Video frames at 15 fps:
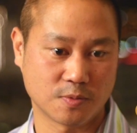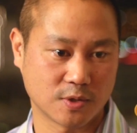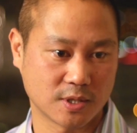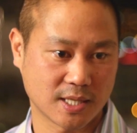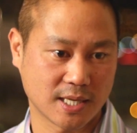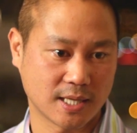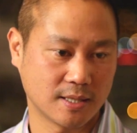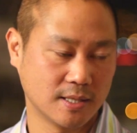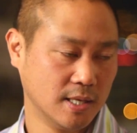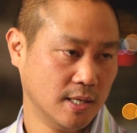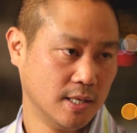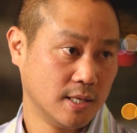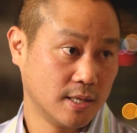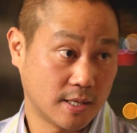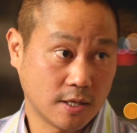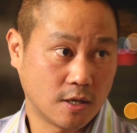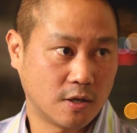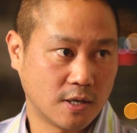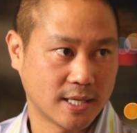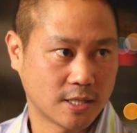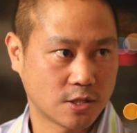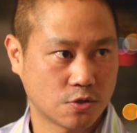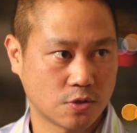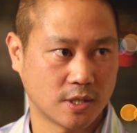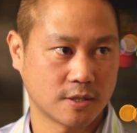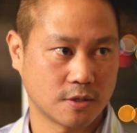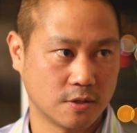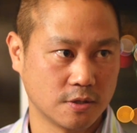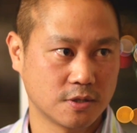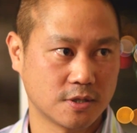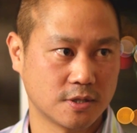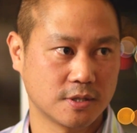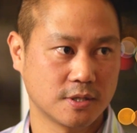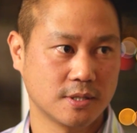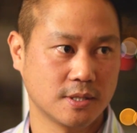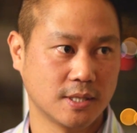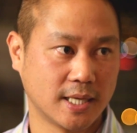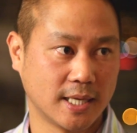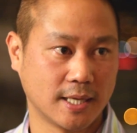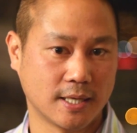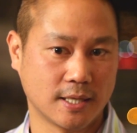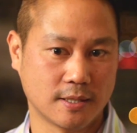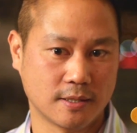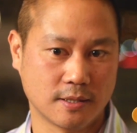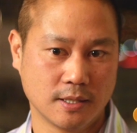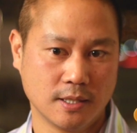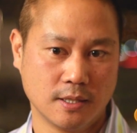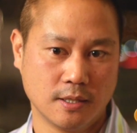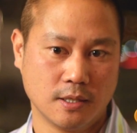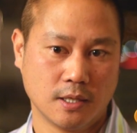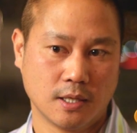of them was that they all had strong cultures. And